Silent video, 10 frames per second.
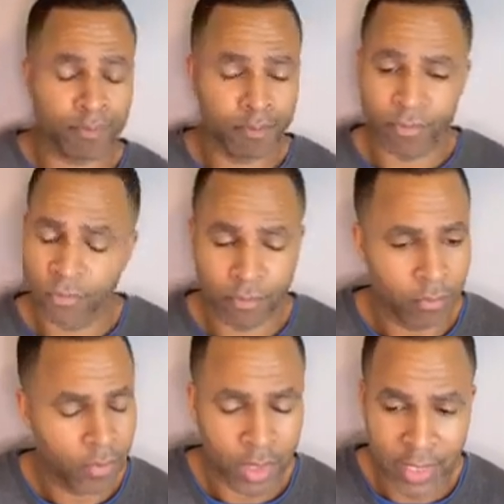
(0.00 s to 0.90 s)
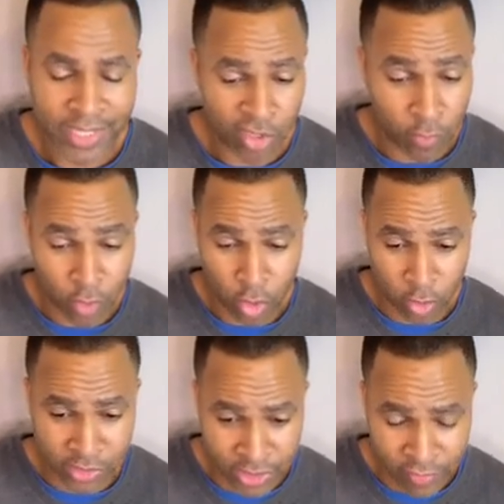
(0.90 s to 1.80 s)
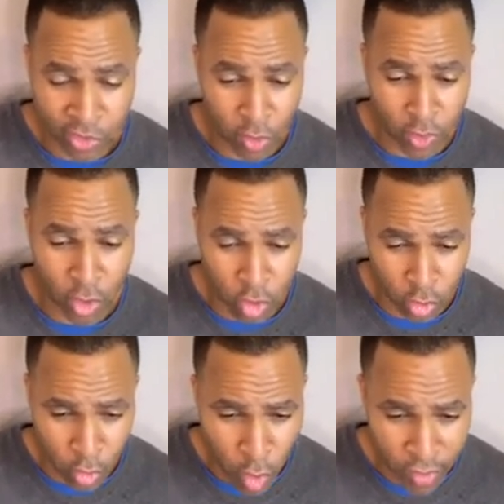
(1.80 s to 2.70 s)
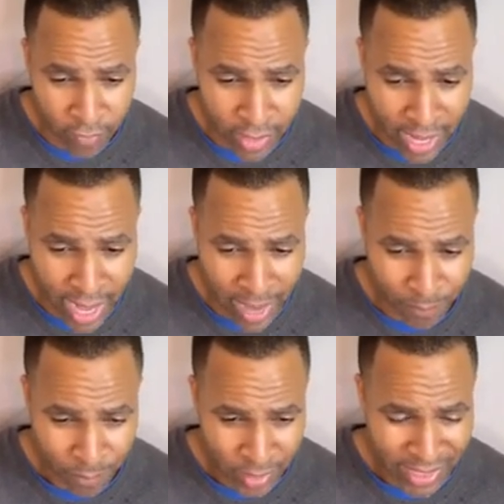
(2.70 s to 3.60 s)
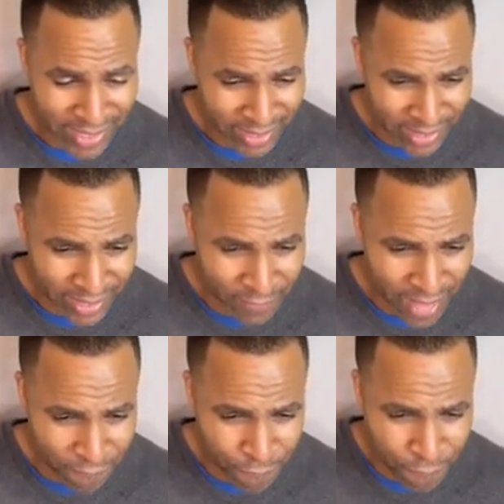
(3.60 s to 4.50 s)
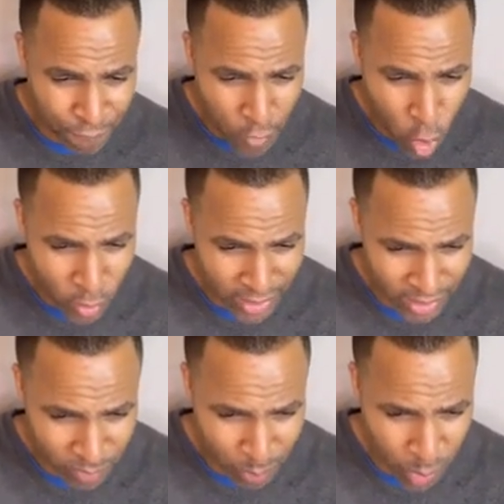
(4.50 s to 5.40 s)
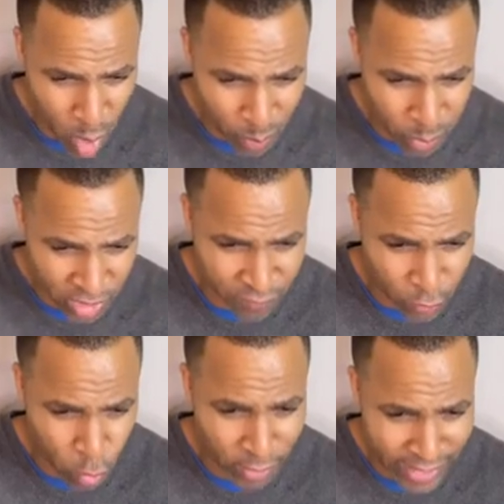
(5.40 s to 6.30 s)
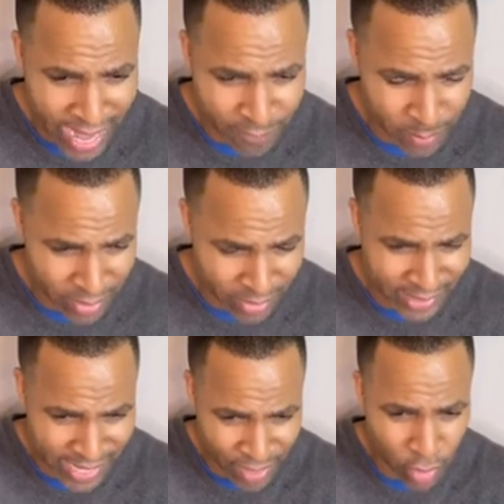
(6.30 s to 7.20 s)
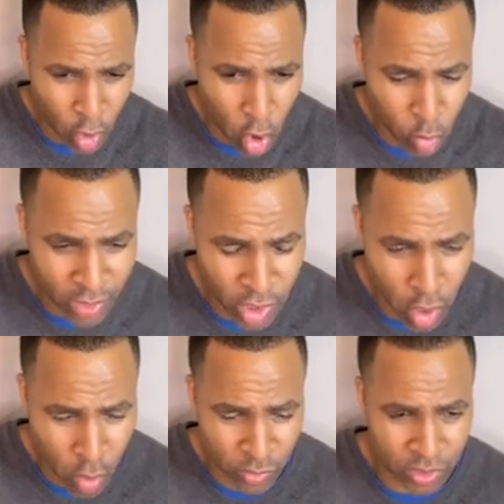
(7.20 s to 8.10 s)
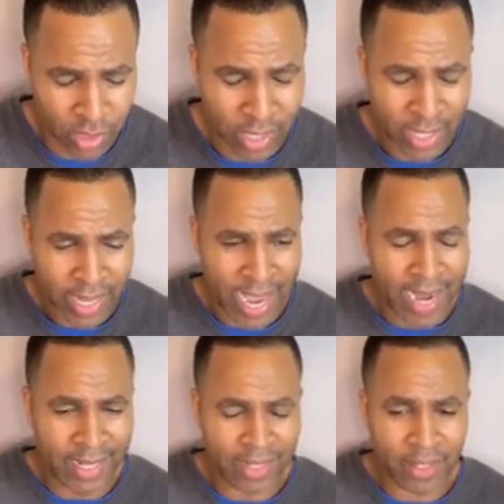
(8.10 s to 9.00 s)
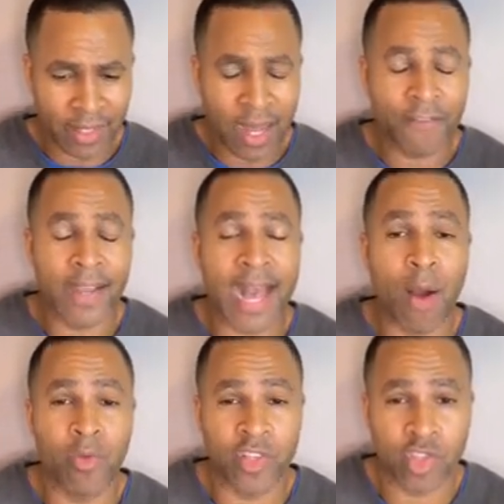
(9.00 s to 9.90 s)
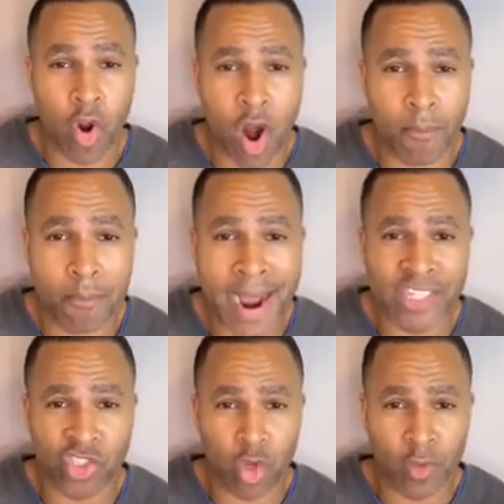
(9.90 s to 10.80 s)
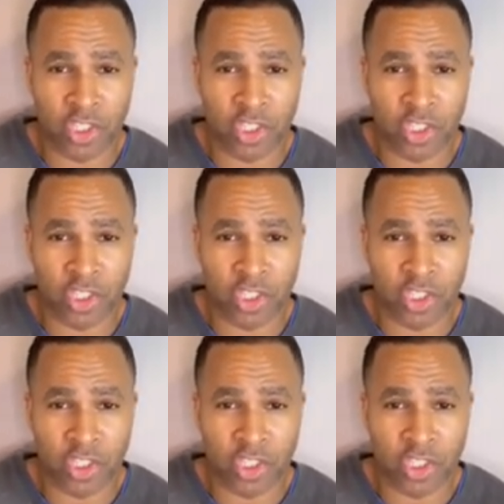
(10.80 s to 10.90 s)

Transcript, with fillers: he saw the Stephen saw the glory of God. He lived a focused, purposeful life because he had the Holy Ghost and he loved God with his heart, mind, soul, and strength.